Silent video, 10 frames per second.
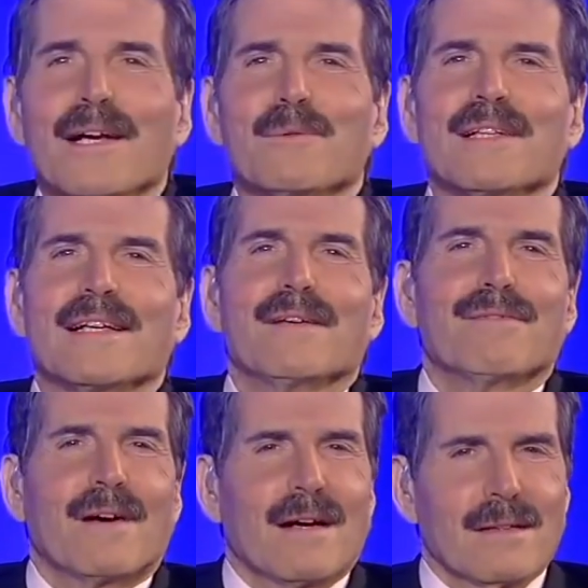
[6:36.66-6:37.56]
great
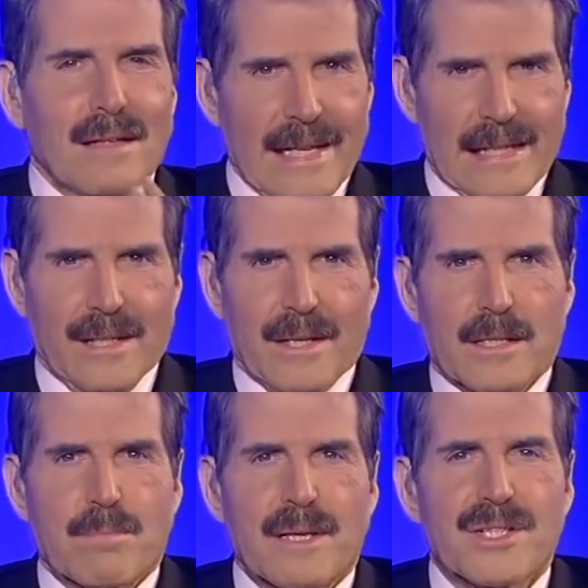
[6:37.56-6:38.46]
relief, our likely
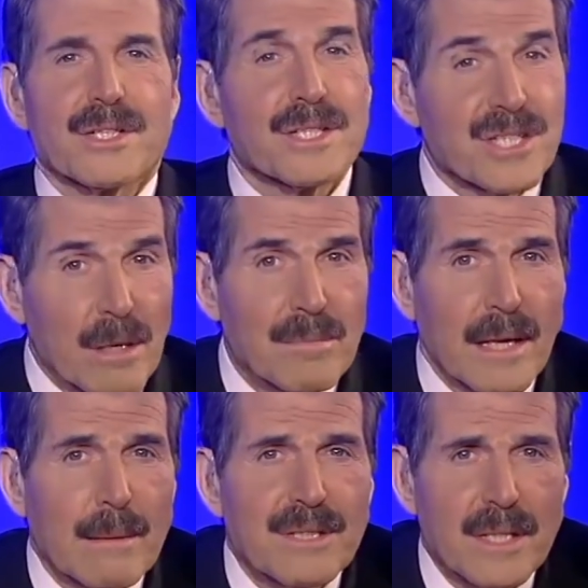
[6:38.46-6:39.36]
next president
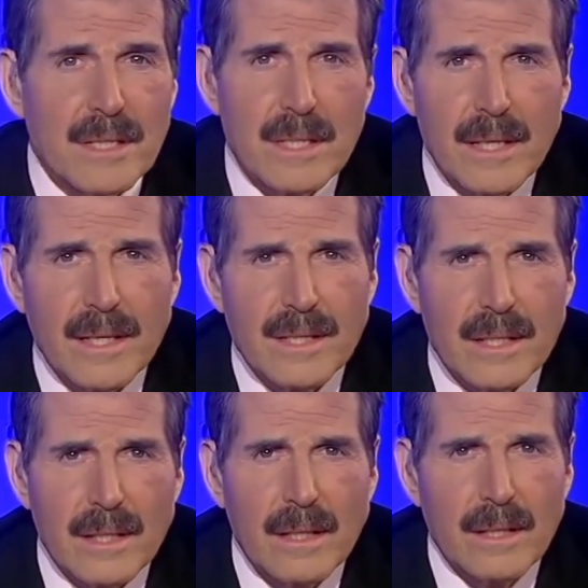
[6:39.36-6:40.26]
sometimes says things
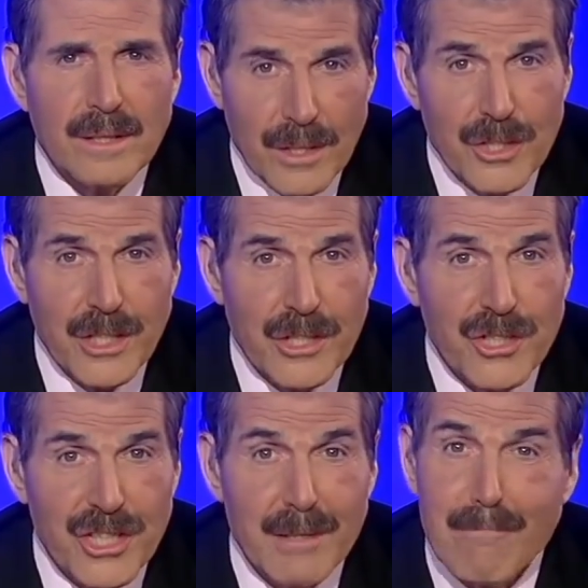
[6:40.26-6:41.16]
that
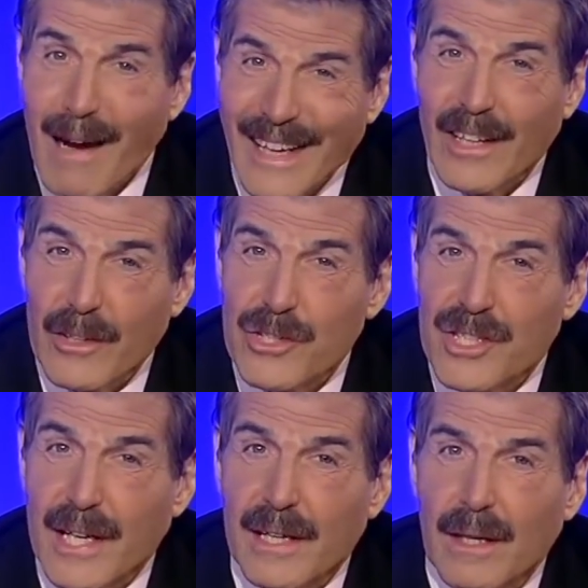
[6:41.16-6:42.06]
suggest she might
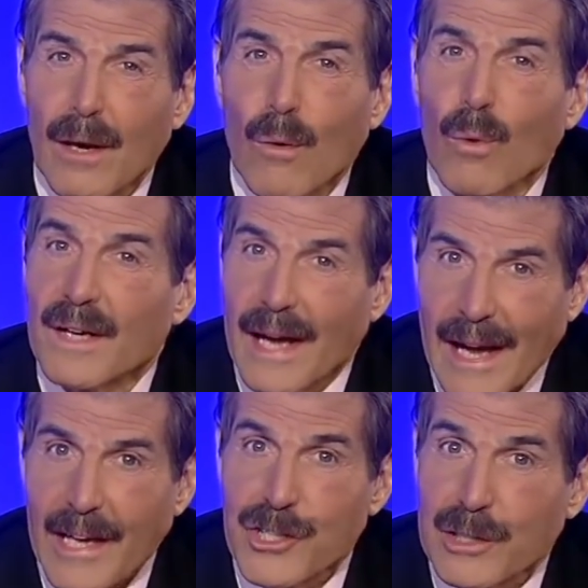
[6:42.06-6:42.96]
understand what
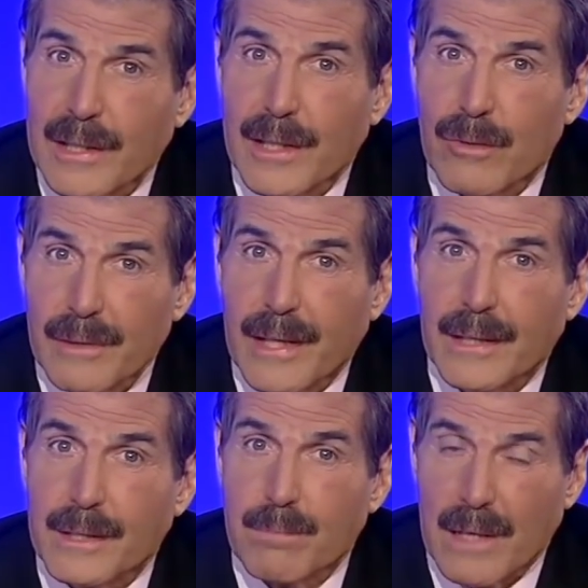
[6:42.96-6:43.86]
actually
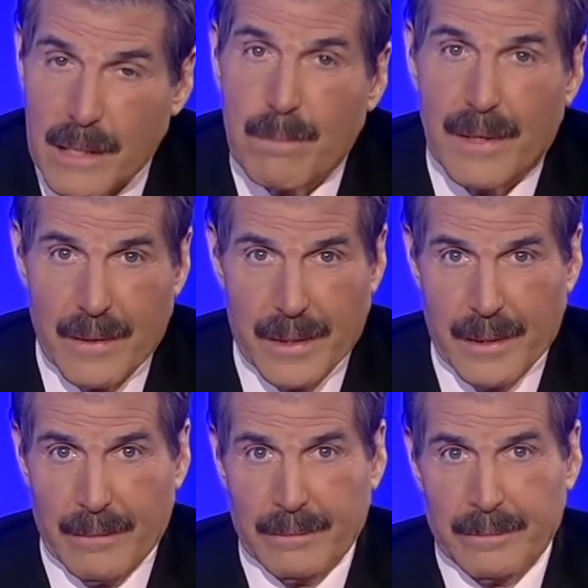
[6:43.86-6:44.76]
creates prosperity.